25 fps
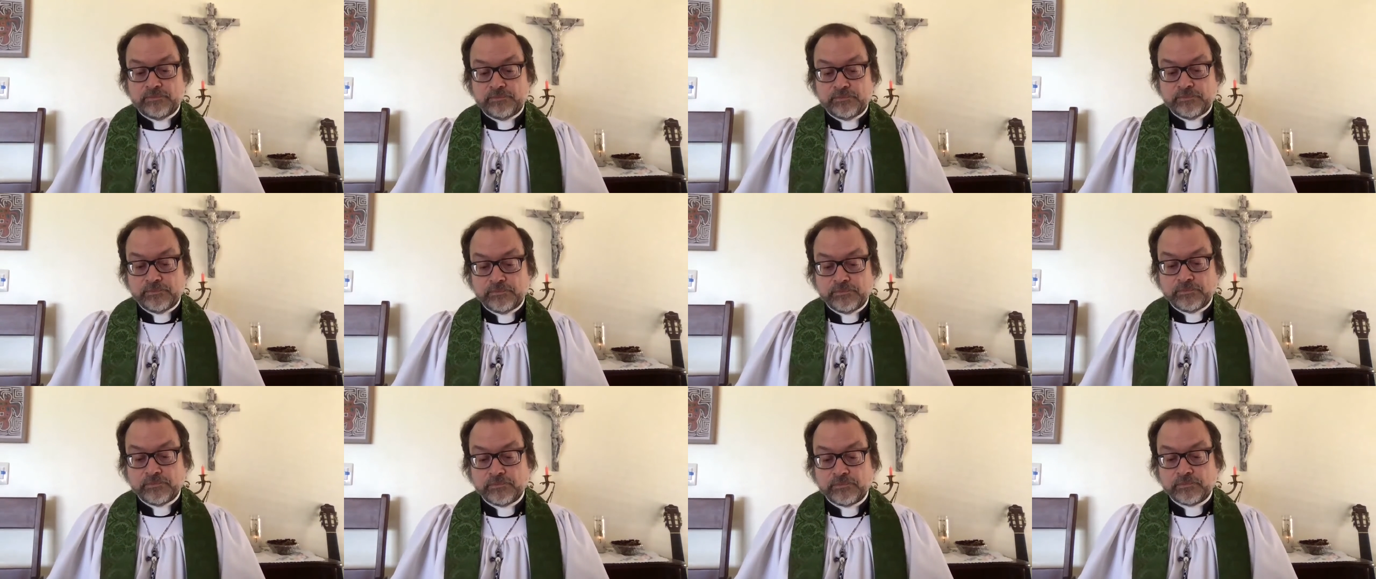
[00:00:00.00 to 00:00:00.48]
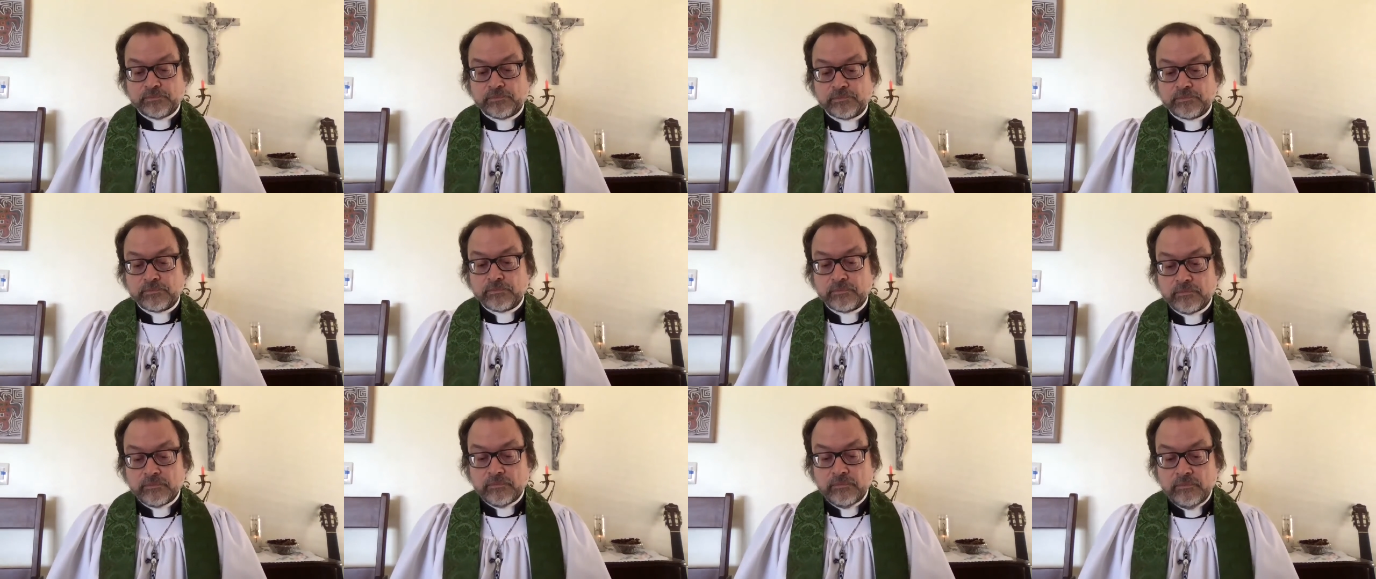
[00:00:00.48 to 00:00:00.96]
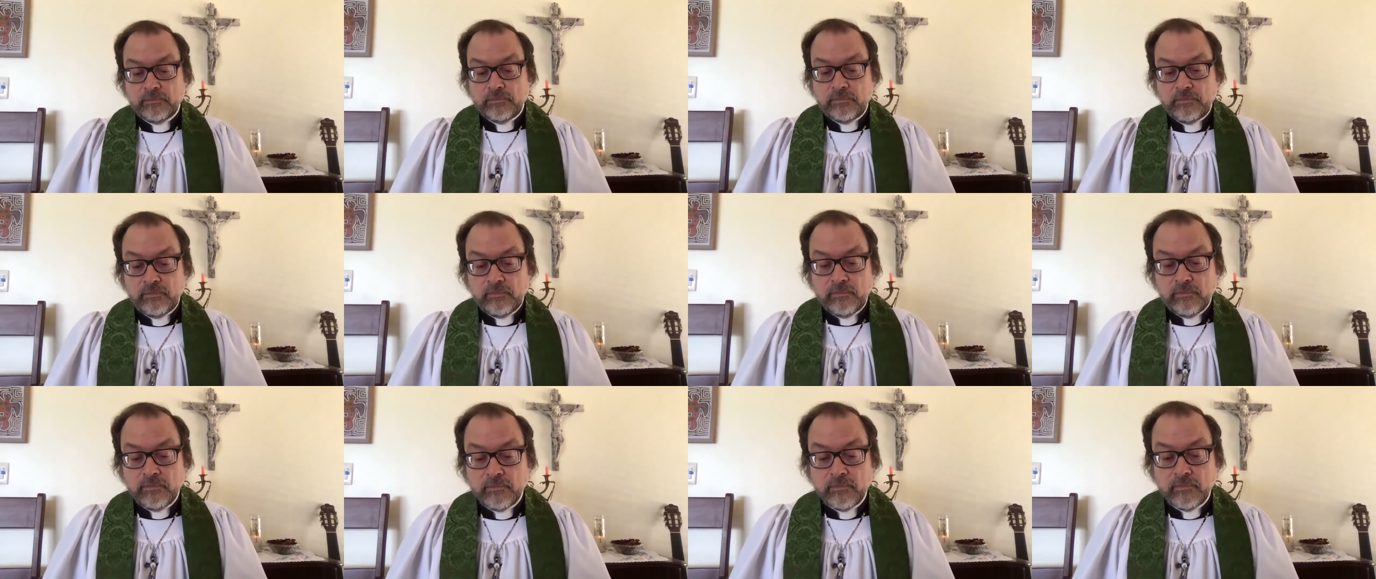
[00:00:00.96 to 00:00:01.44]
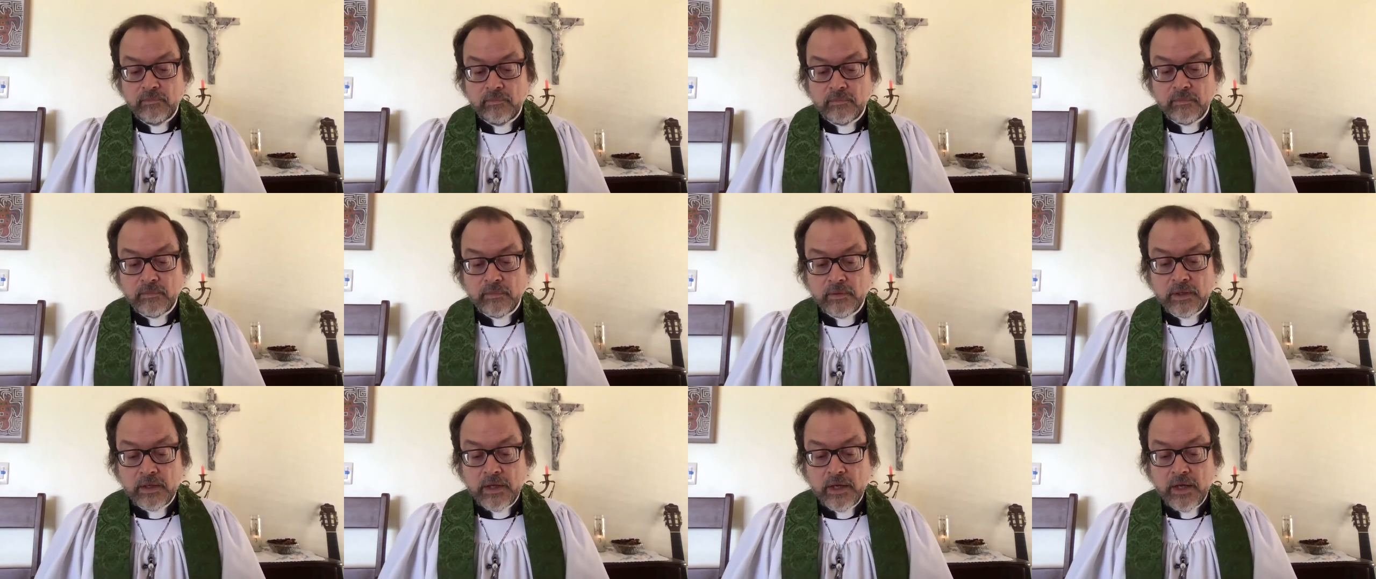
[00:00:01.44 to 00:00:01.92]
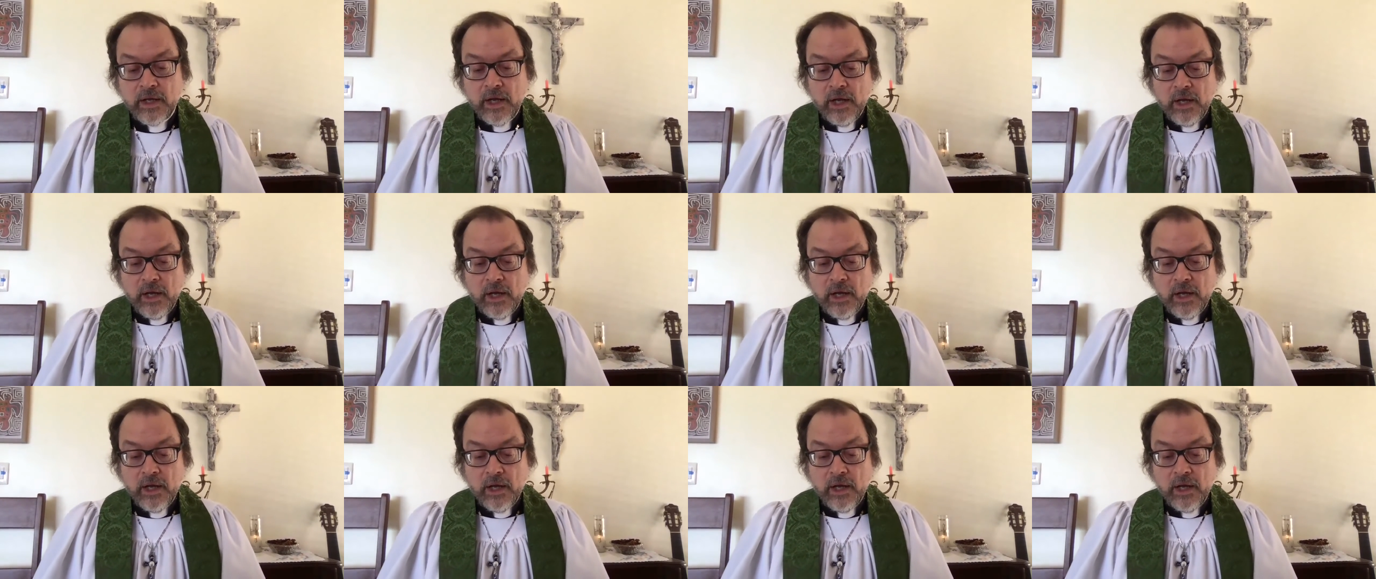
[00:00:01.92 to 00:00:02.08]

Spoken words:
(silence)